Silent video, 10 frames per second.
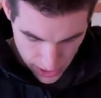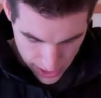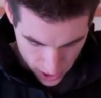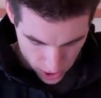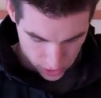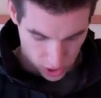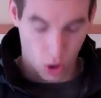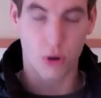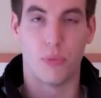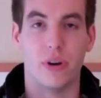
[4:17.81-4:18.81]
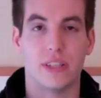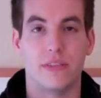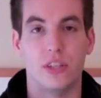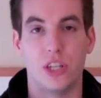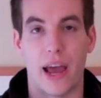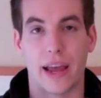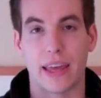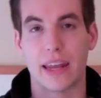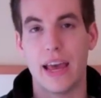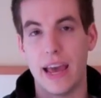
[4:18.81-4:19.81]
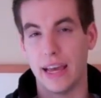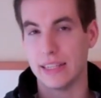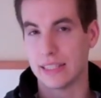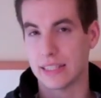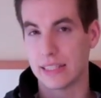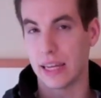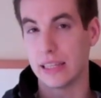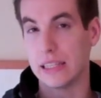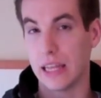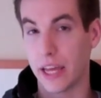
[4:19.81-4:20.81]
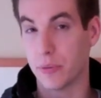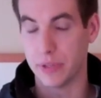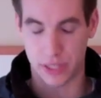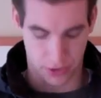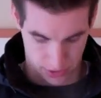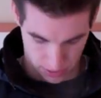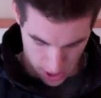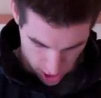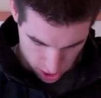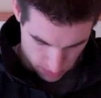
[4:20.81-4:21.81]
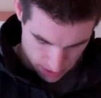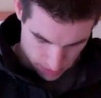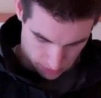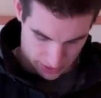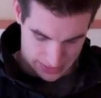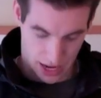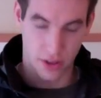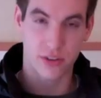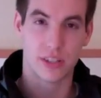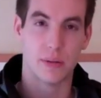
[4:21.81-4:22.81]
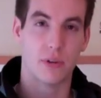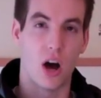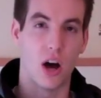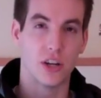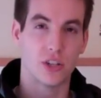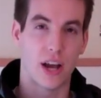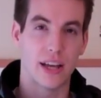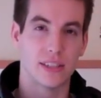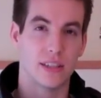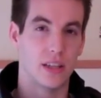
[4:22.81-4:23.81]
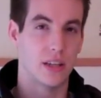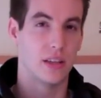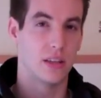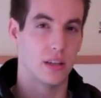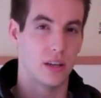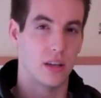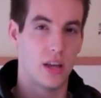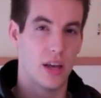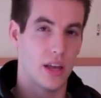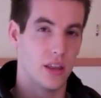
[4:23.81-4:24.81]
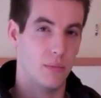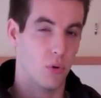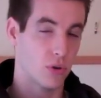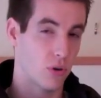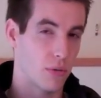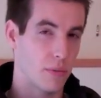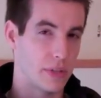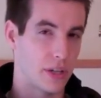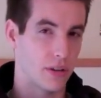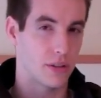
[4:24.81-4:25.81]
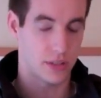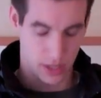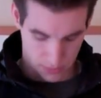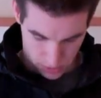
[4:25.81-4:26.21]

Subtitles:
And on the lower points of the jacket is a slightly lighter material. You may be able to tell there's some contrast. The more durable material seems